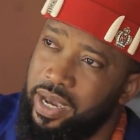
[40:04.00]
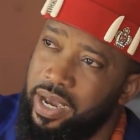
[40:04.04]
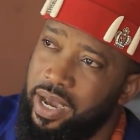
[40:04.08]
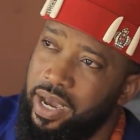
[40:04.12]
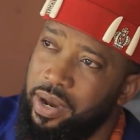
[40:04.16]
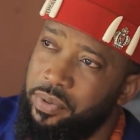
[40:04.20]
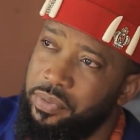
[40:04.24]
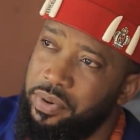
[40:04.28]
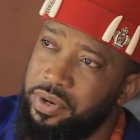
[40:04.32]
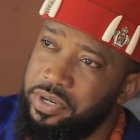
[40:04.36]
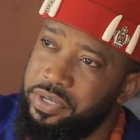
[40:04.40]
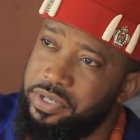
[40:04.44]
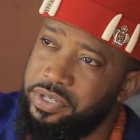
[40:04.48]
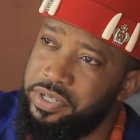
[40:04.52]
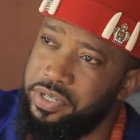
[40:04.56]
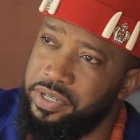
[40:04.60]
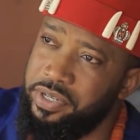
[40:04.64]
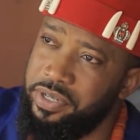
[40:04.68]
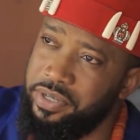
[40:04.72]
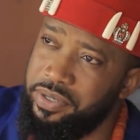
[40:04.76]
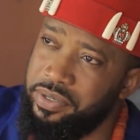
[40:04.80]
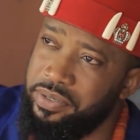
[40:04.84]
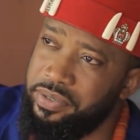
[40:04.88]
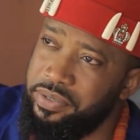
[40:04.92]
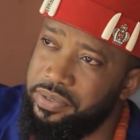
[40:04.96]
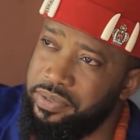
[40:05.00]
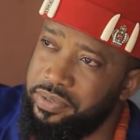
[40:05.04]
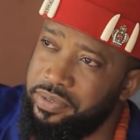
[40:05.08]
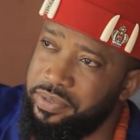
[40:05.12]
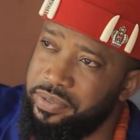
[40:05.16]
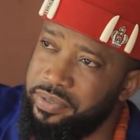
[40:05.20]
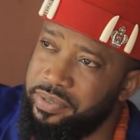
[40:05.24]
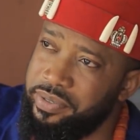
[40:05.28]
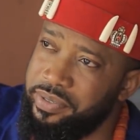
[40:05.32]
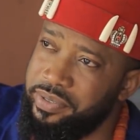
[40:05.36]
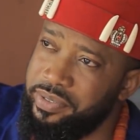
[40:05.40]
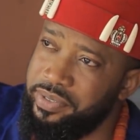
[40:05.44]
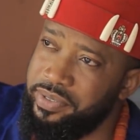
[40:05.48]
I want
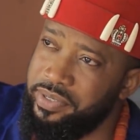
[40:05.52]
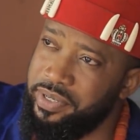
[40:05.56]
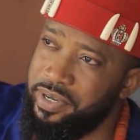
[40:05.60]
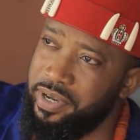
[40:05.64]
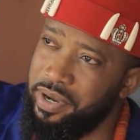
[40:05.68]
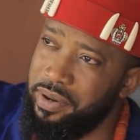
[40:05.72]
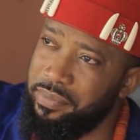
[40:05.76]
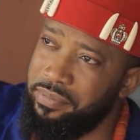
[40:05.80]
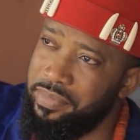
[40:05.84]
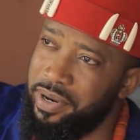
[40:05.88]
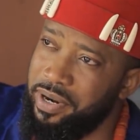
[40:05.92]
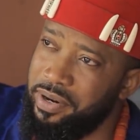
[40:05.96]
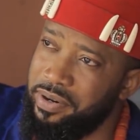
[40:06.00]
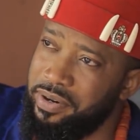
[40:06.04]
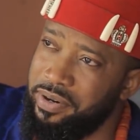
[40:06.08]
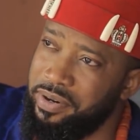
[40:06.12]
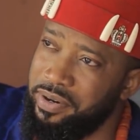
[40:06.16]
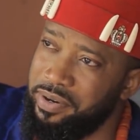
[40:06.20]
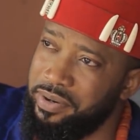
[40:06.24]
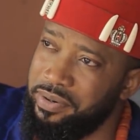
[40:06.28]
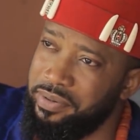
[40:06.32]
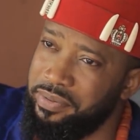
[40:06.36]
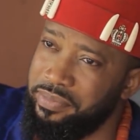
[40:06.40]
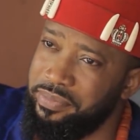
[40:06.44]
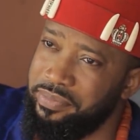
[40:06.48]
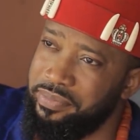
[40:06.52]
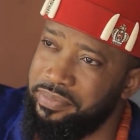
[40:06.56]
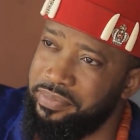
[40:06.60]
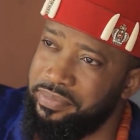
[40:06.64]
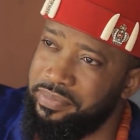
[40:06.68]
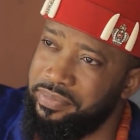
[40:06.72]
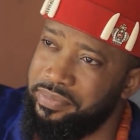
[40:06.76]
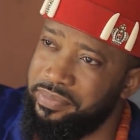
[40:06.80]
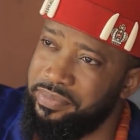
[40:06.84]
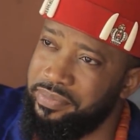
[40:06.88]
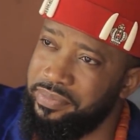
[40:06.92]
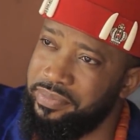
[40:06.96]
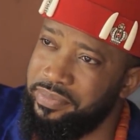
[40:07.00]
you to come back home
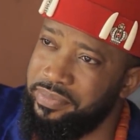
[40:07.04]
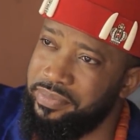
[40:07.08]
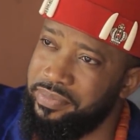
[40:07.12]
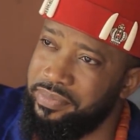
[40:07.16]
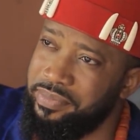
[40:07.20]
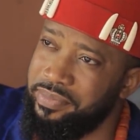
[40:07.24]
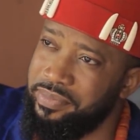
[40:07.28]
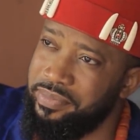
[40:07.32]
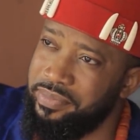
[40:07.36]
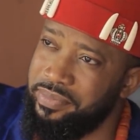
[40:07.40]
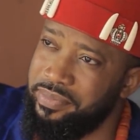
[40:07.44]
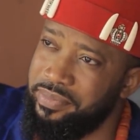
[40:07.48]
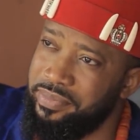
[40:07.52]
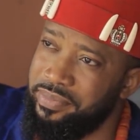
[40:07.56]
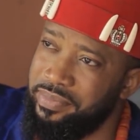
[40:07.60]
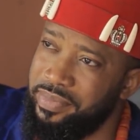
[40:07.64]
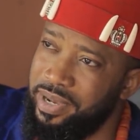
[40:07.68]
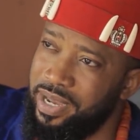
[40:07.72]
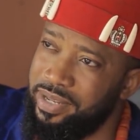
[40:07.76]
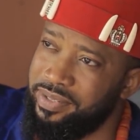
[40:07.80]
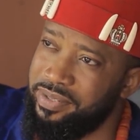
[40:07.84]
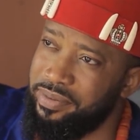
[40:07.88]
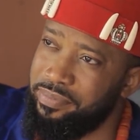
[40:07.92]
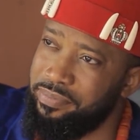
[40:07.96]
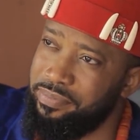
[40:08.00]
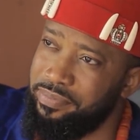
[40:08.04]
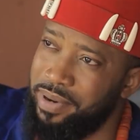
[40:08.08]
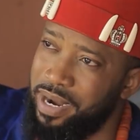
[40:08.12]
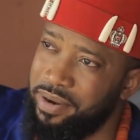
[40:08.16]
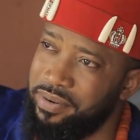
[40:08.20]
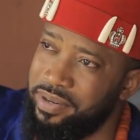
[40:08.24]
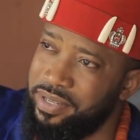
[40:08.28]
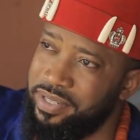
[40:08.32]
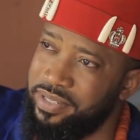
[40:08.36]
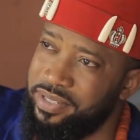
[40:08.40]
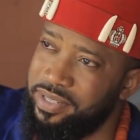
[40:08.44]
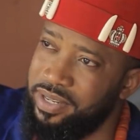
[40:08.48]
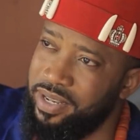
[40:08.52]
as a
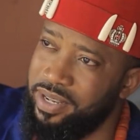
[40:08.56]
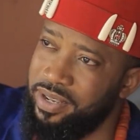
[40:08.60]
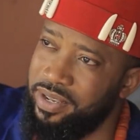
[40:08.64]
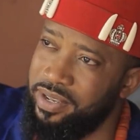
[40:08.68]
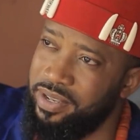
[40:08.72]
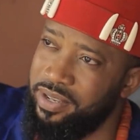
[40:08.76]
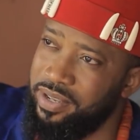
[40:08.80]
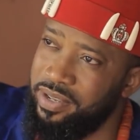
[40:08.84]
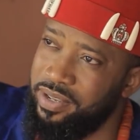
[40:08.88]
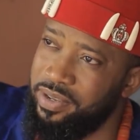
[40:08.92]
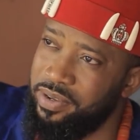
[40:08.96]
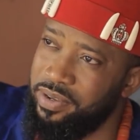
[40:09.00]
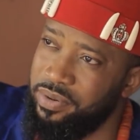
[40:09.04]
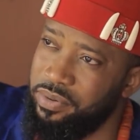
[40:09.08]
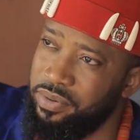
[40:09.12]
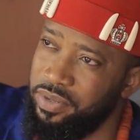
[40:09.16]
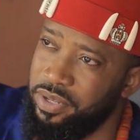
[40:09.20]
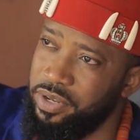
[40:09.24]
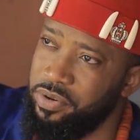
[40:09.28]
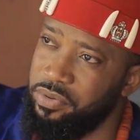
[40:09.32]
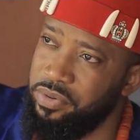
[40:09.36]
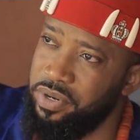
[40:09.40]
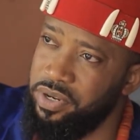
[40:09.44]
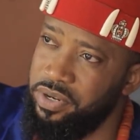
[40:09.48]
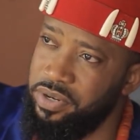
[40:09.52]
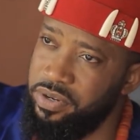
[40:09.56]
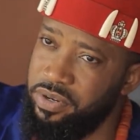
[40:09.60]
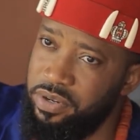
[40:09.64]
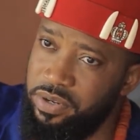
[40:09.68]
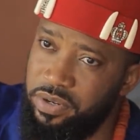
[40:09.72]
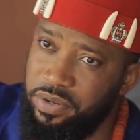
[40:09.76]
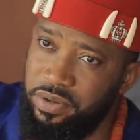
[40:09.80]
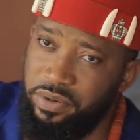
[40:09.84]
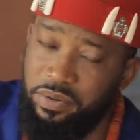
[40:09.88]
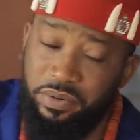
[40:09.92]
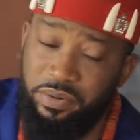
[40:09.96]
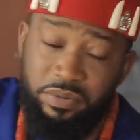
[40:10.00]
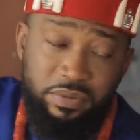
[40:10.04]
barrister. With a
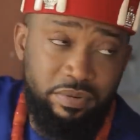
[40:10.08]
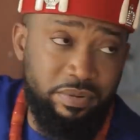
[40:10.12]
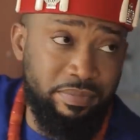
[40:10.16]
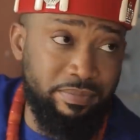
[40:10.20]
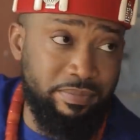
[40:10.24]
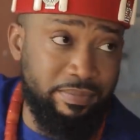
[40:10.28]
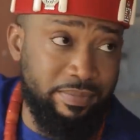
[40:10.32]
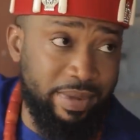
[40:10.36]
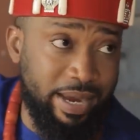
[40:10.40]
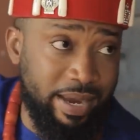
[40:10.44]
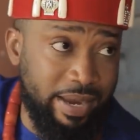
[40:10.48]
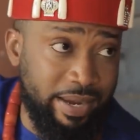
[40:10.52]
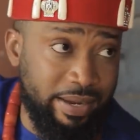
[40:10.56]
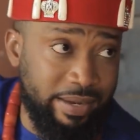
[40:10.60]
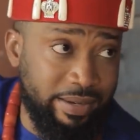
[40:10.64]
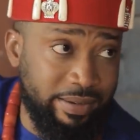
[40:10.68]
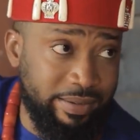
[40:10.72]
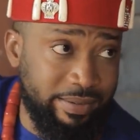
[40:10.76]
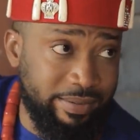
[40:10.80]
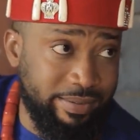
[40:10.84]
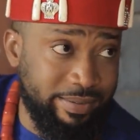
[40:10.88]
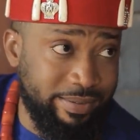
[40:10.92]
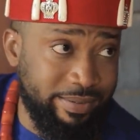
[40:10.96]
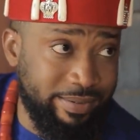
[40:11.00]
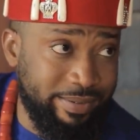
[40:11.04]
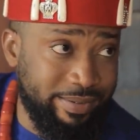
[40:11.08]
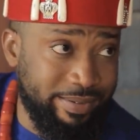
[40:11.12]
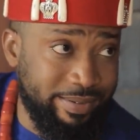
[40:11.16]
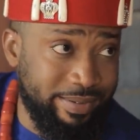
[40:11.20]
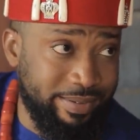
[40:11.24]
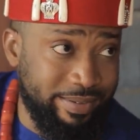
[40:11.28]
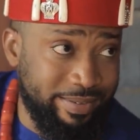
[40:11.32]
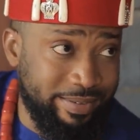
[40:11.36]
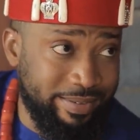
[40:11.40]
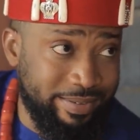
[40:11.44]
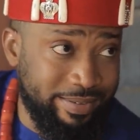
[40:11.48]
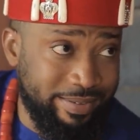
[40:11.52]
renewed mind.